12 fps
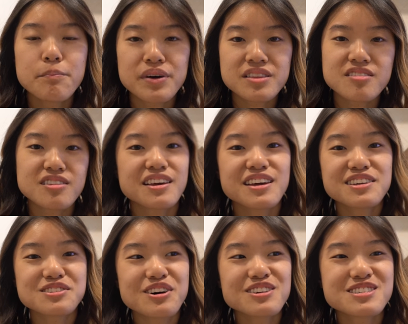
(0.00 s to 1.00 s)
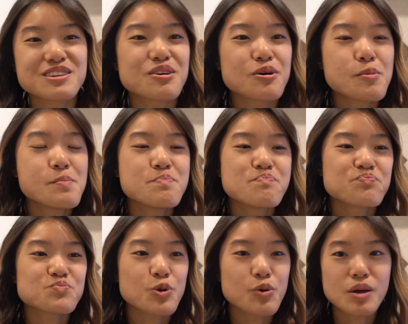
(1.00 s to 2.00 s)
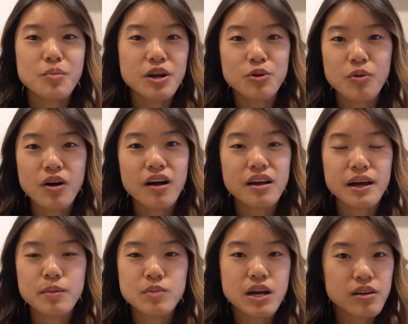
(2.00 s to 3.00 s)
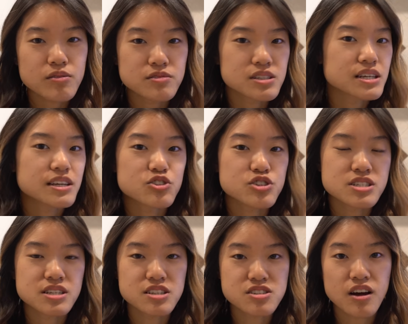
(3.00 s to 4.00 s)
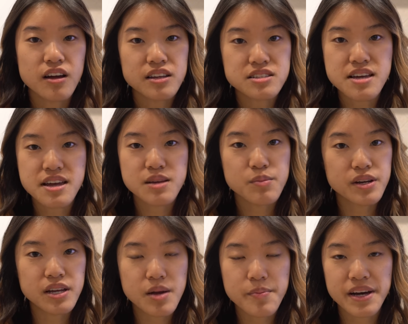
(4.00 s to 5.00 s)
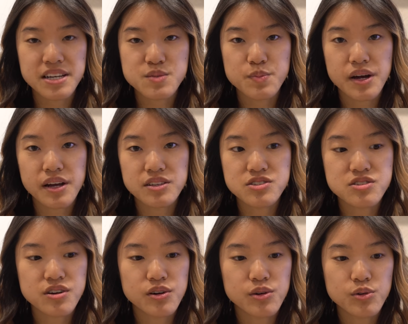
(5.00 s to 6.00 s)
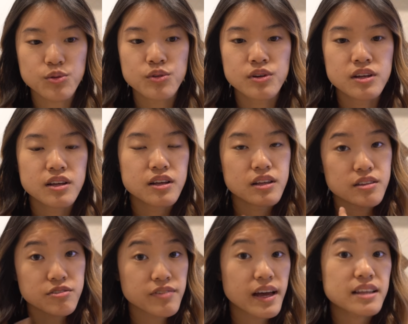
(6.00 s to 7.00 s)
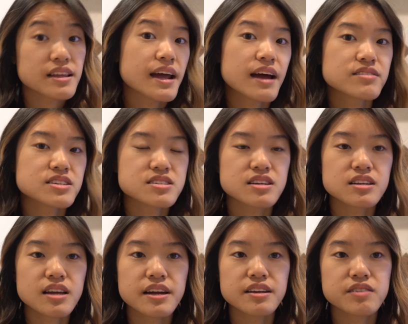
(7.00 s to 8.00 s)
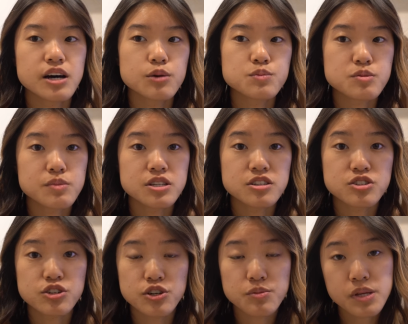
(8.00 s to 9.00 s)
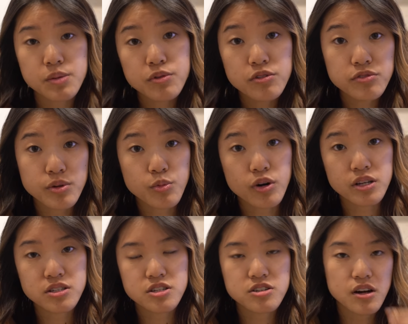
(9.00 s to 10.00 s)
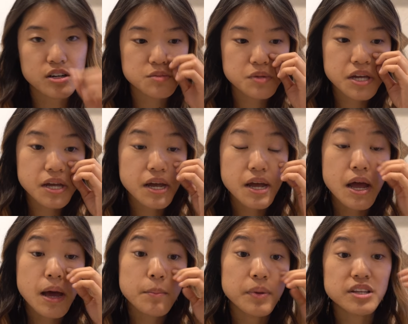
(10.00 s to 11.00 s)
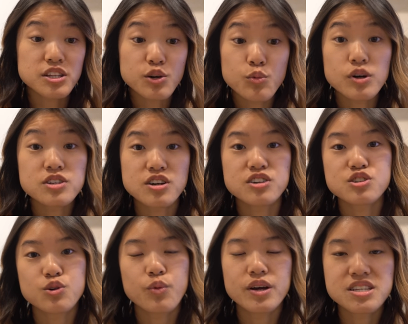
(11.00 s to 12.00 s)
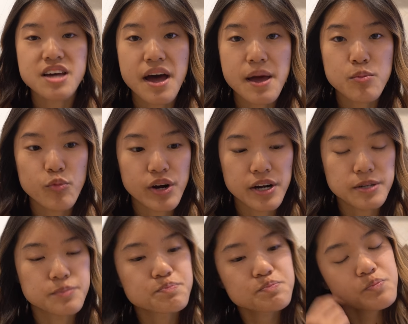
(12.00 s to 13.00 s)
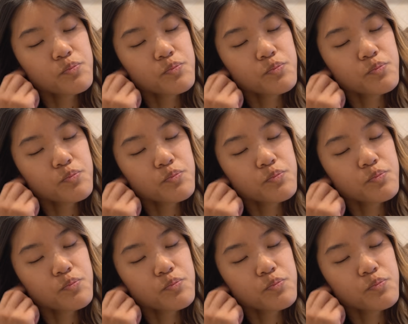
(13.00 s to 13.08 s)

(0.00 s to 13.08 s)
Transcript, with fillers: But the thing is also, when I'm on a walk, I'm not really interested in talking to anybody I pass by. So the fact that I have this in kind of helps me deter people from wanting to talk to me. But there was also one time where